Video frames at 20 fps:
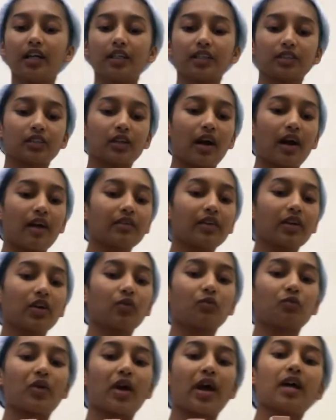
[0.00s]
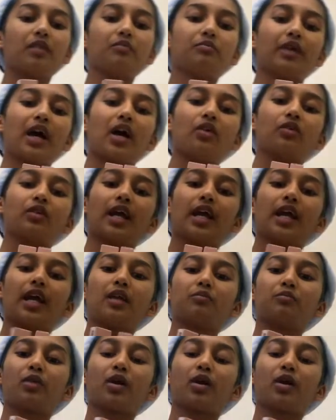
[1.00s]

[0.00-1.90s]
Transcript: So I have like a red, brown, and